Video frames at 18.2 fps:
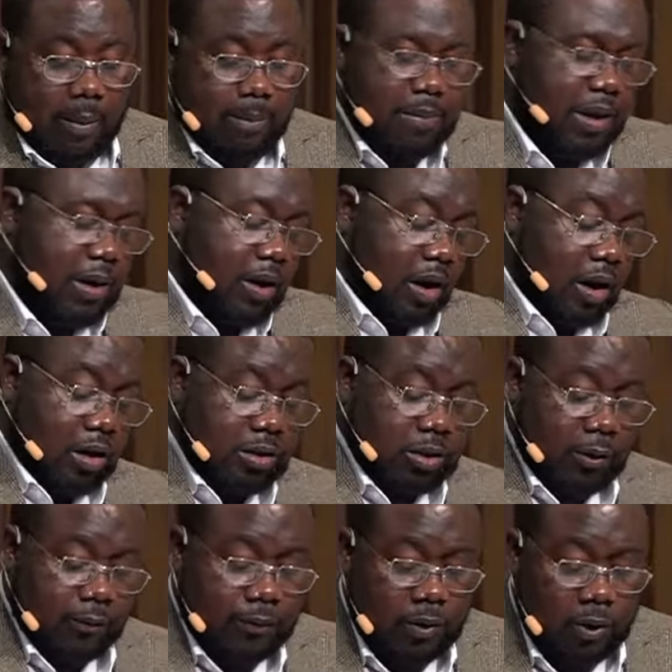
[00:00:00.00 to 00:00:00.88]

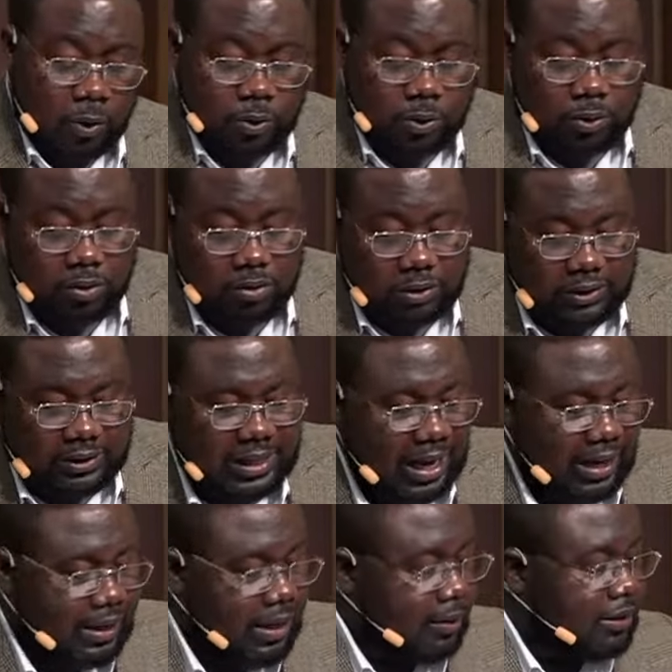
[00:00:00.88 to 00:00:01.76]
Because of those who
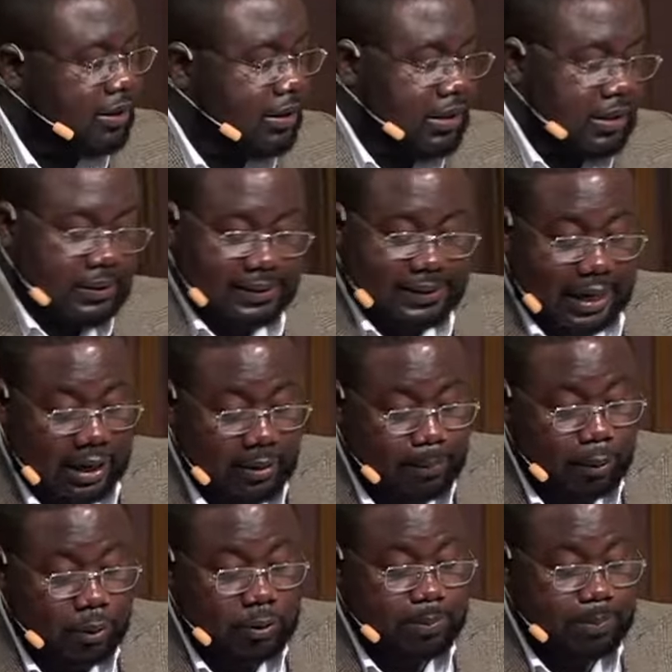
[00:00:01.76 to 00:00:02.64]
sat, the
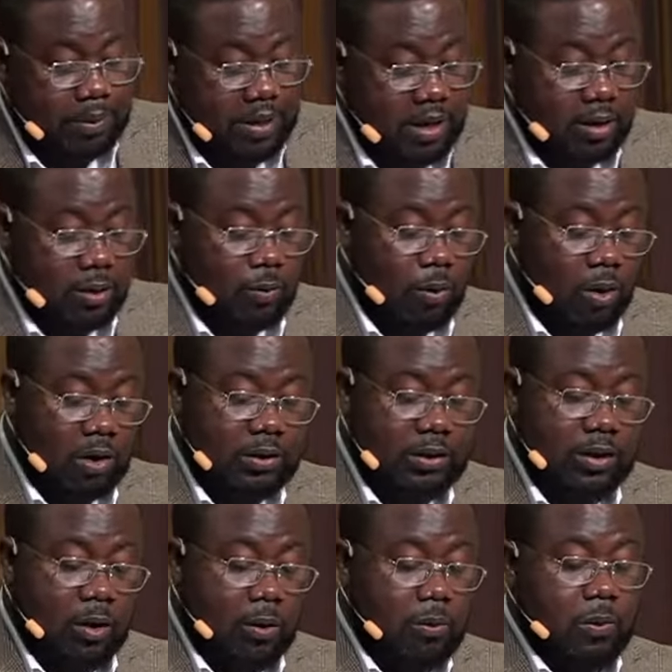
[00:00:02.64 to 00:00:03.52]
disciples, Peter
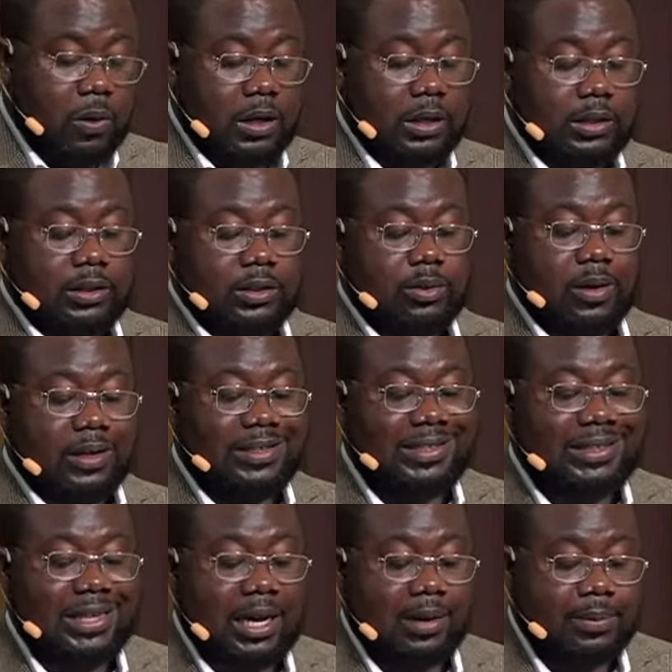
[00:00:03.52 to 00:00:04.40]
was not willing to
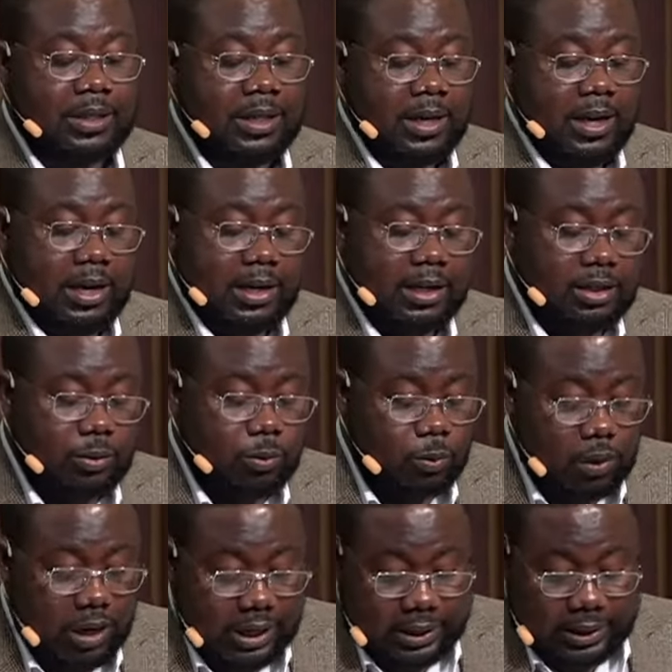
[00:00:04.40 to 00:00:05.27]
accept his
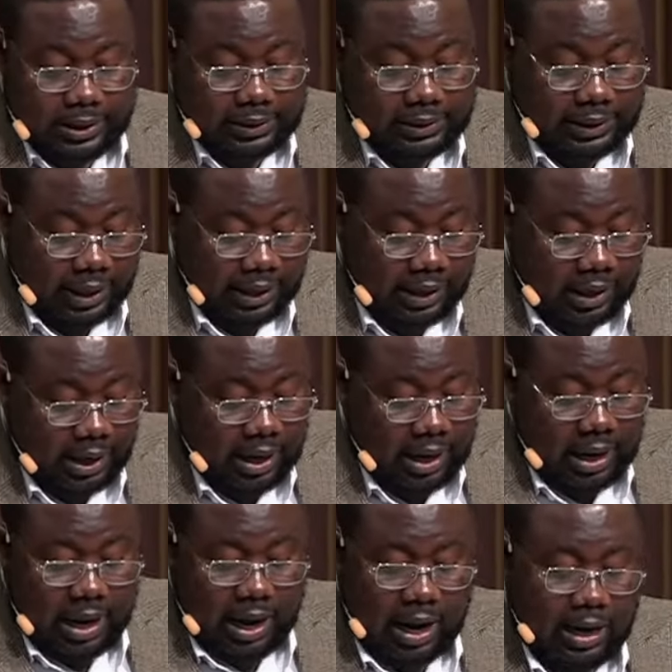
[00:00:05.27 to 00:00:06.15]
weakness and
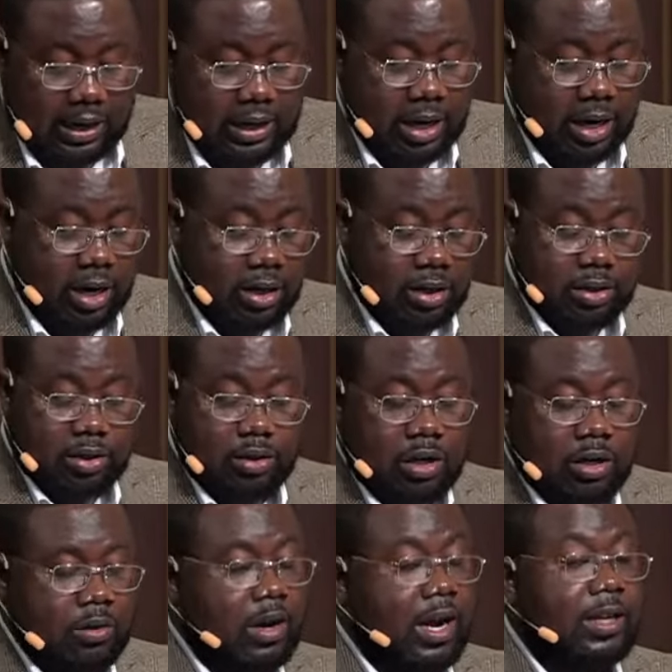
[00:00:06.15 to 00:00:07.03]
adhere to
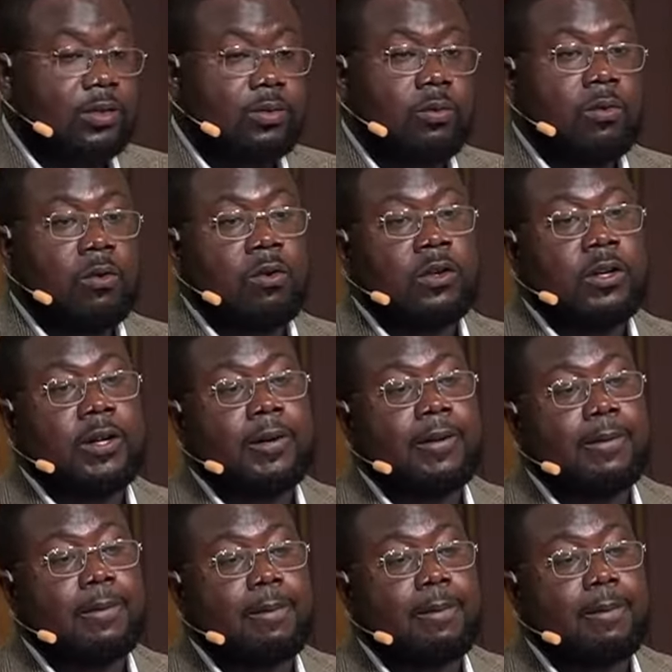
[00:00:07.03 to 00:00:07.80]
Christ's warning.